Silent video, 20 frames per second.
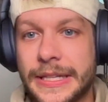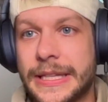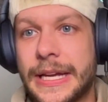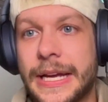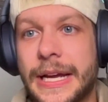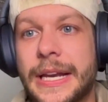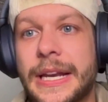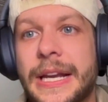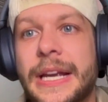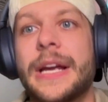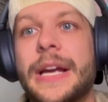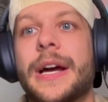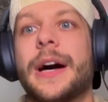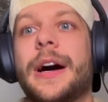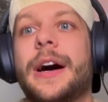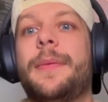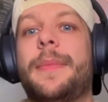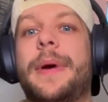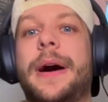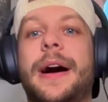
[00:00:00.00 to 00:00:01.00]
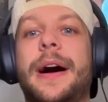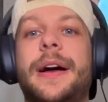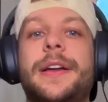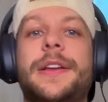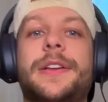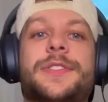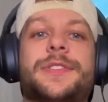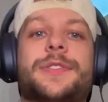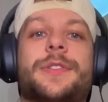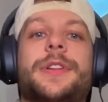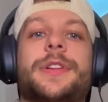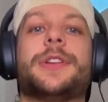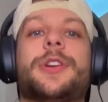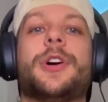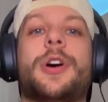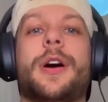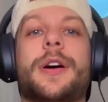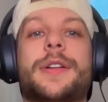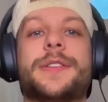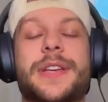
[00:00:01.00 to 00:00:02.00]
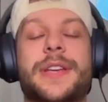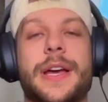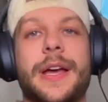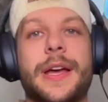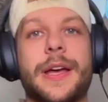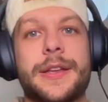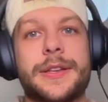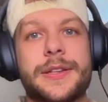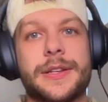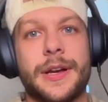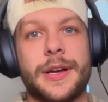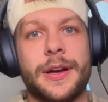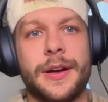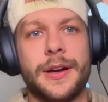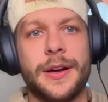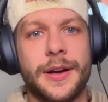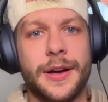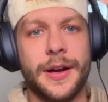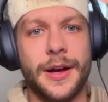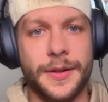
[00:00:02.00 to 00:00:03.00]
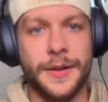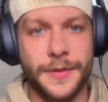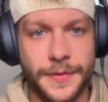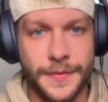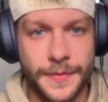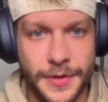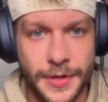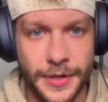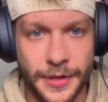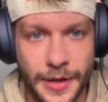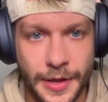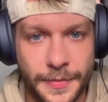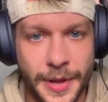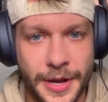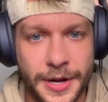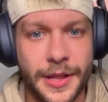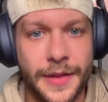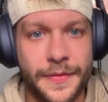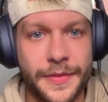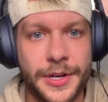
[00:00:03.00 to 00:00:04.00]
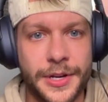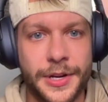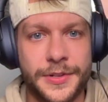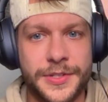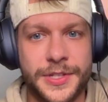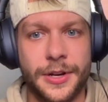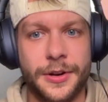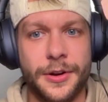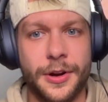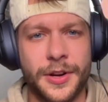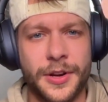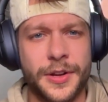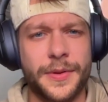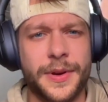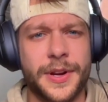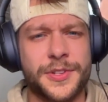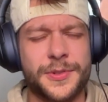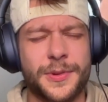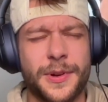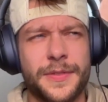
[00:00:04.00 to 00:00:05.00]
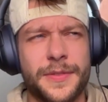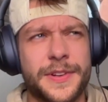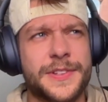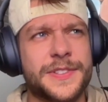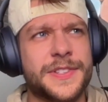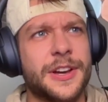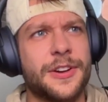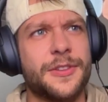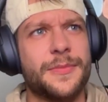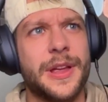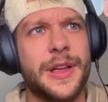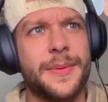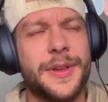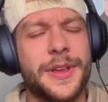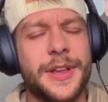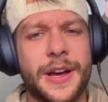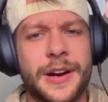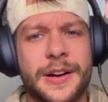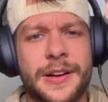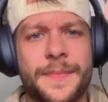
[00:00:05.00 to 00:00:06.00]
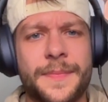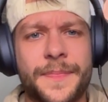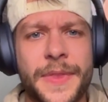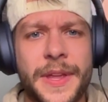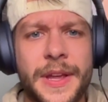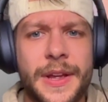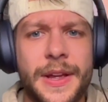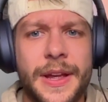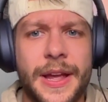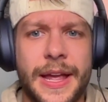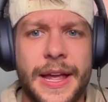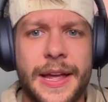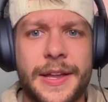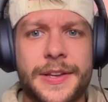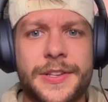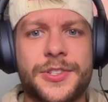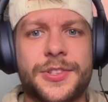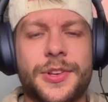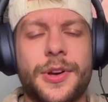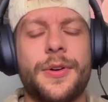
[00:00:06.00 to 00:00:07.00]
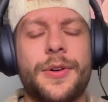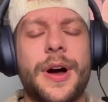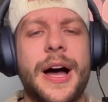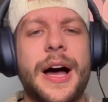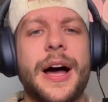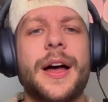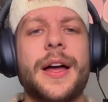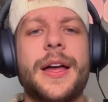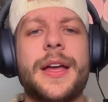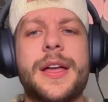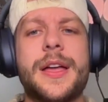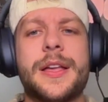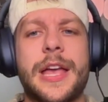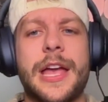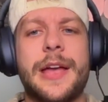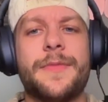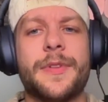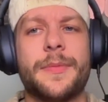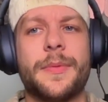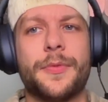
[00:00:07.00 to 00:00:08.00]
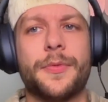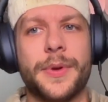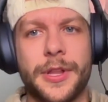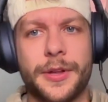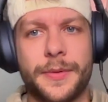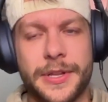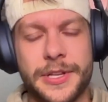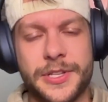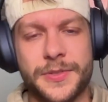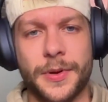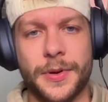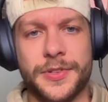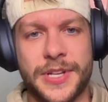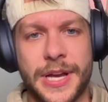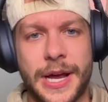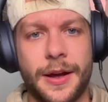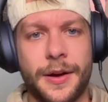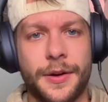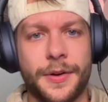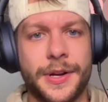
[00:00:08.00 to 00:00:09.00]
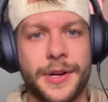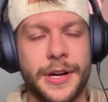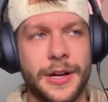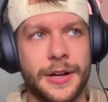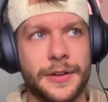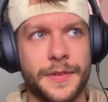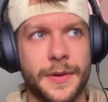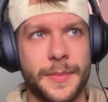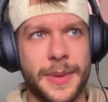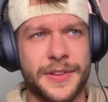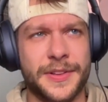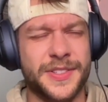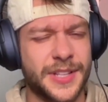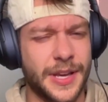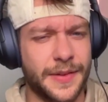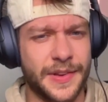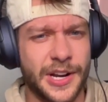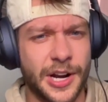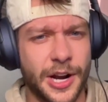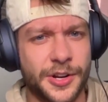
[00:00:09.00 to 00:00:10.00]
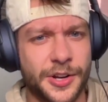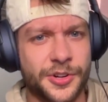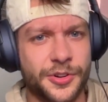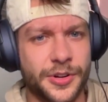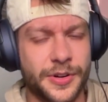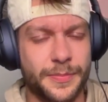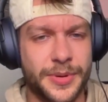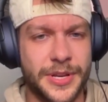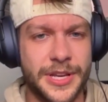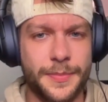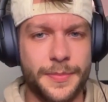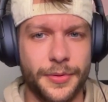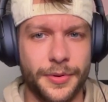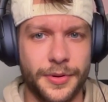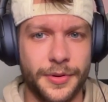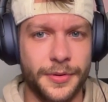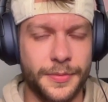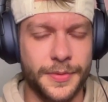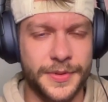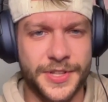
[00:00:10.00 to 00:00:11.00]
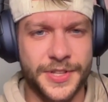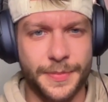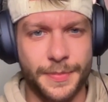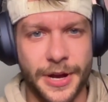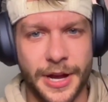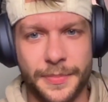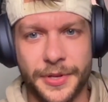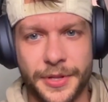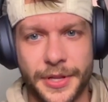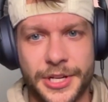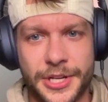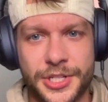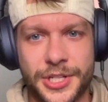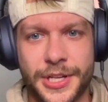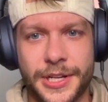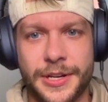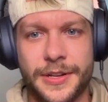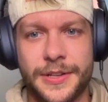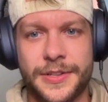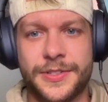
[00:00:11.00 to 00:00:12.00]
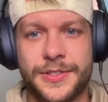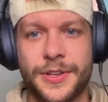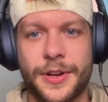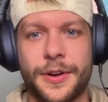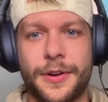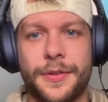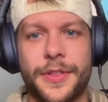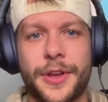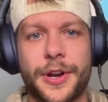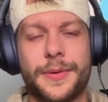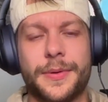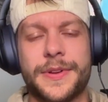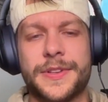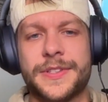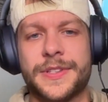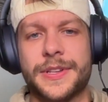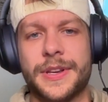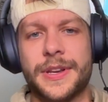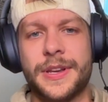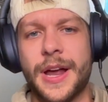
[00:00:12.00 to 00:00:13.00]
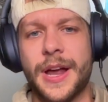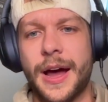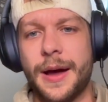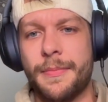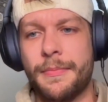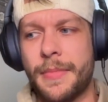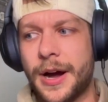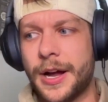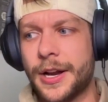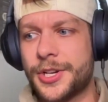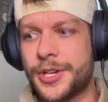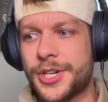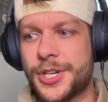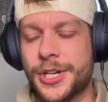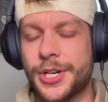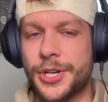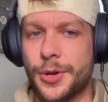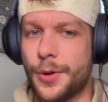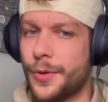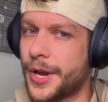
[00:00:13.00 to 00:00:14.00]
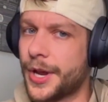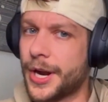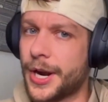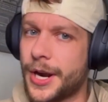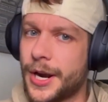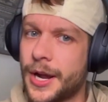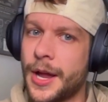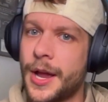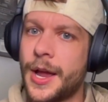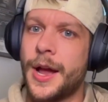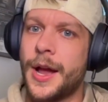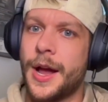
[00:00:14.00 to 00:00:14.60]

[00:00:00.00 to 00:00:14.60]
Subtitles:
like that. I started content about 11 years ago, going on 12 years now, maybe. And so I came from a really, really small town of about 700 people was the population. So there was not much to do there.